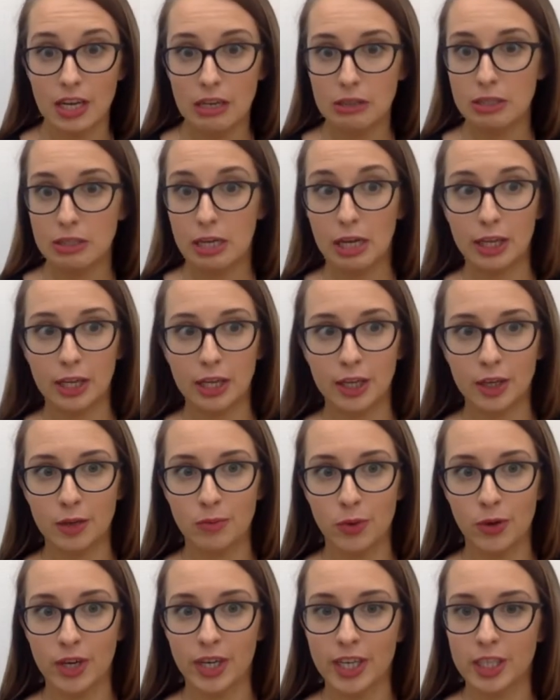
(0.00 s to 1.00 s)
telling your
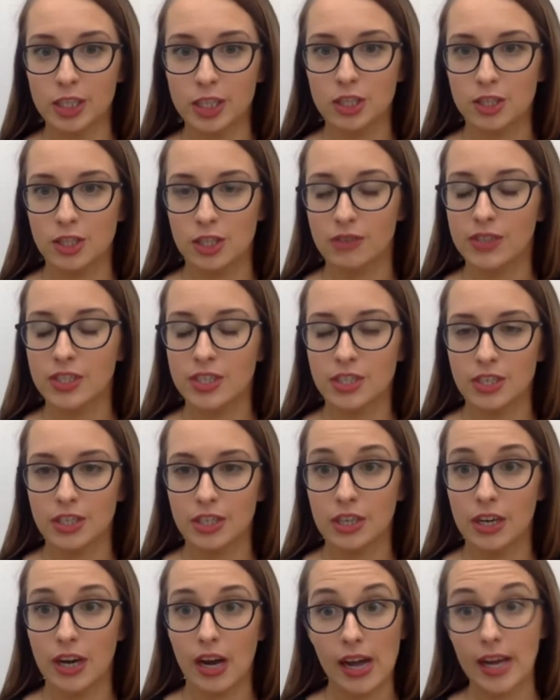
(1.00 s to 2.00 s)
mortgage
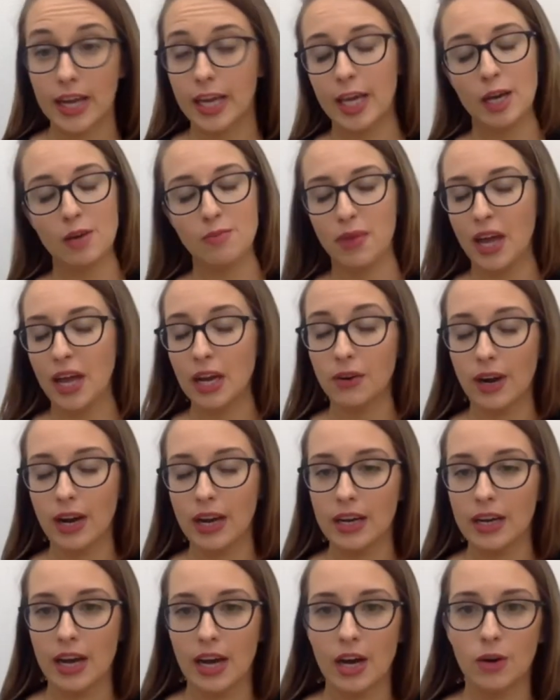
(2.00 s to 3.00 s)
servicer, I can't pay
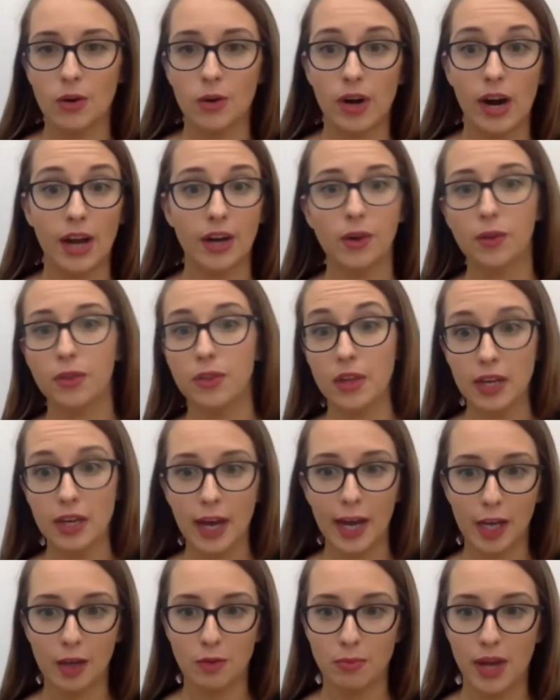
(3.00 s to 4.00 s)
right now, or I don't think
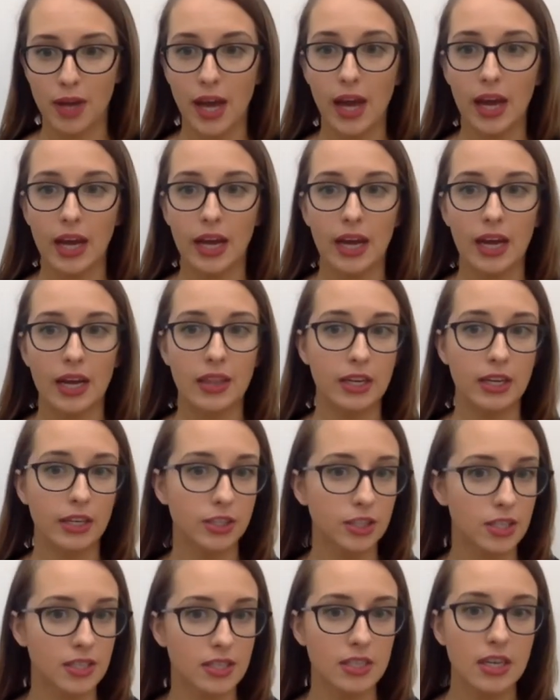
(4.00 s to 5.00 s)
I can pay, and they're
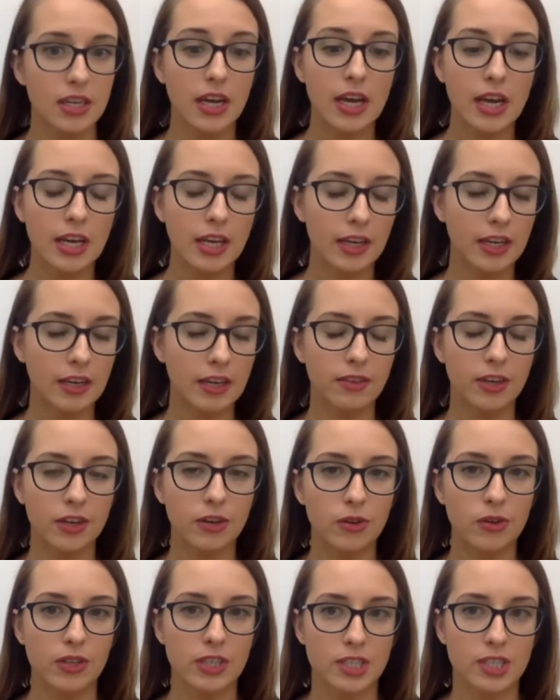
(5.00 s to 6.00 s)
just giving
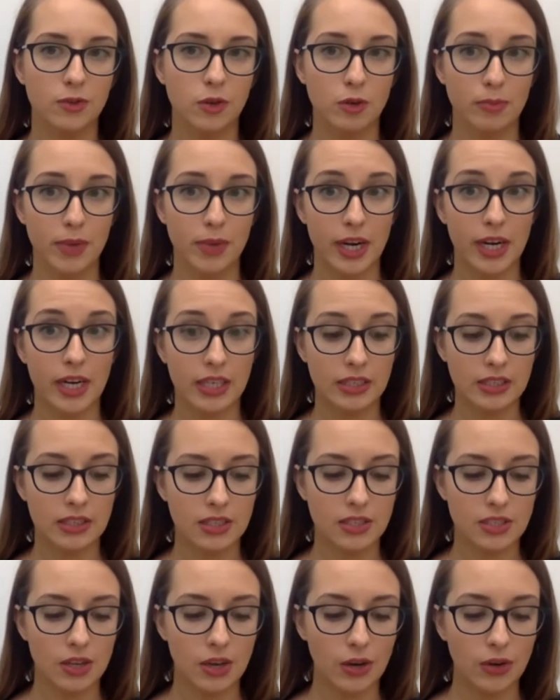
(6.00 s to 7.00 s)
you this
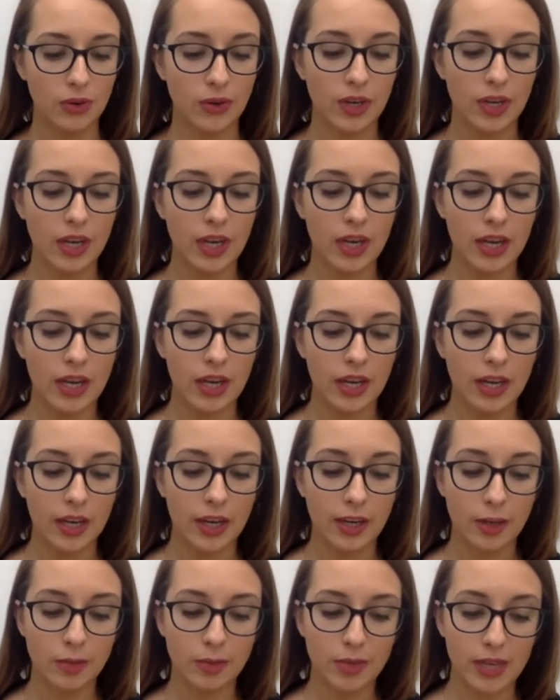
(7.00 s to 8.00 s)
forbearance. So
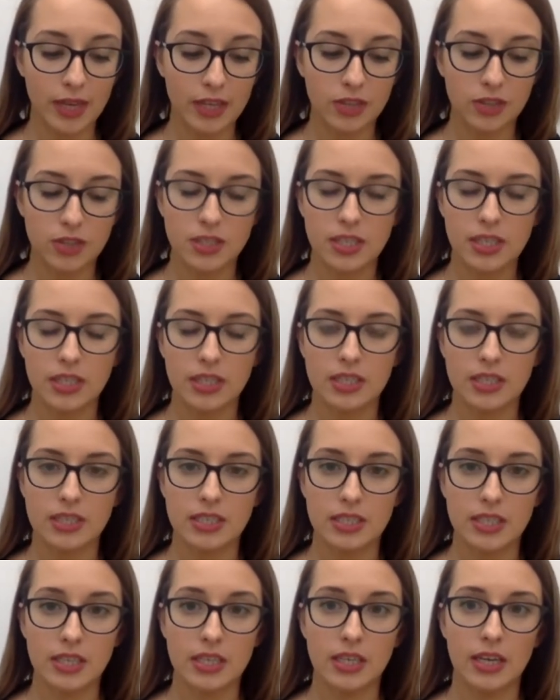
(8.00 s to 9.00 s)
it'll be interesting to
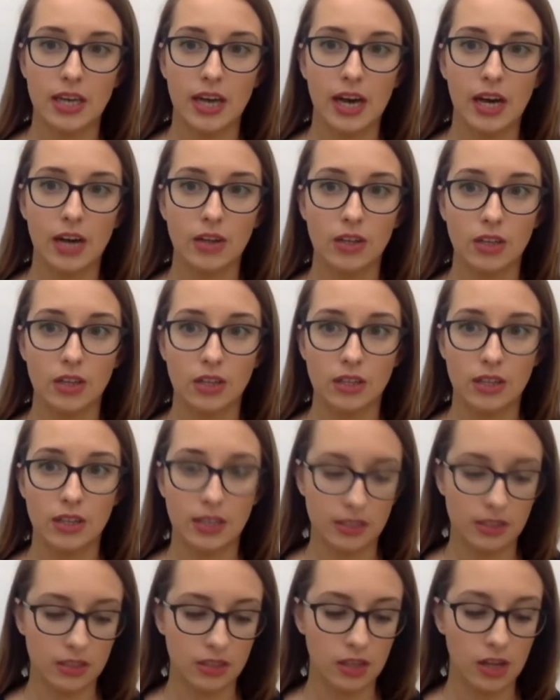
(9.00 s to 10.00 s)
see how
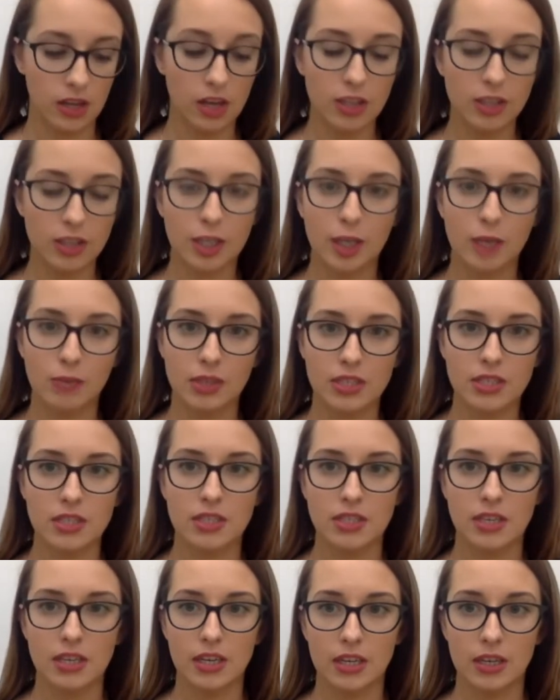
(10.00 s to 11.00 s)
long-term this
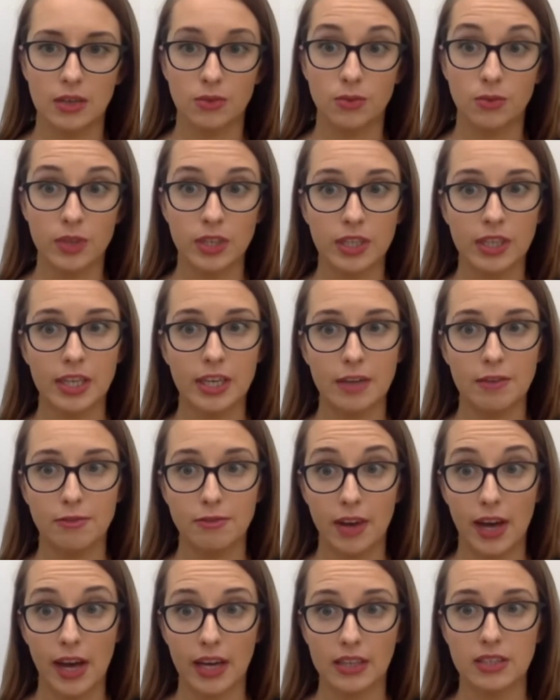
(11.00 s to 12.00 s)
is going to really
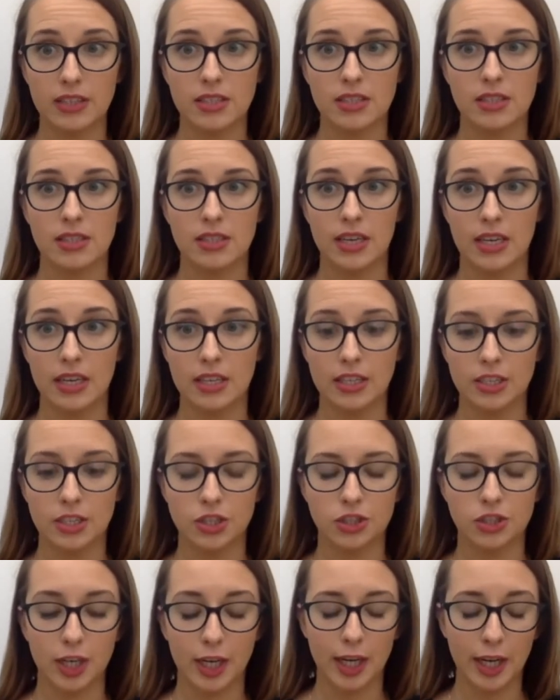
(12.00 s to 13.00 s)
affect the
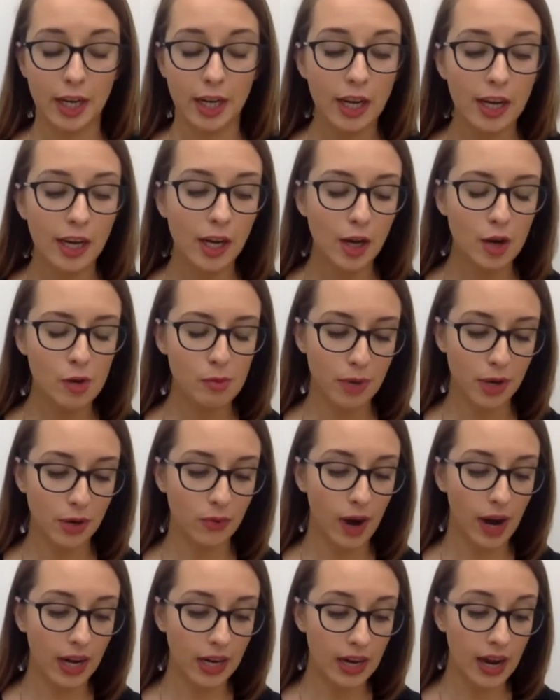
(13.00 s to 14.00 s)
industry. But
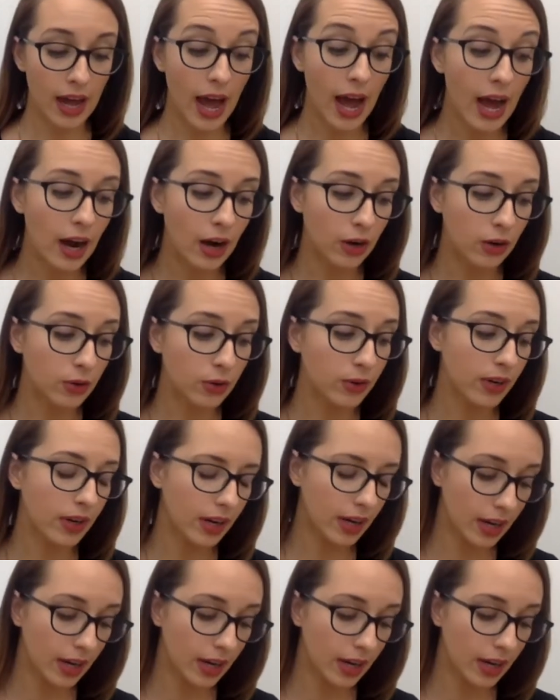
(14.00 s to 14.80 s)
right now,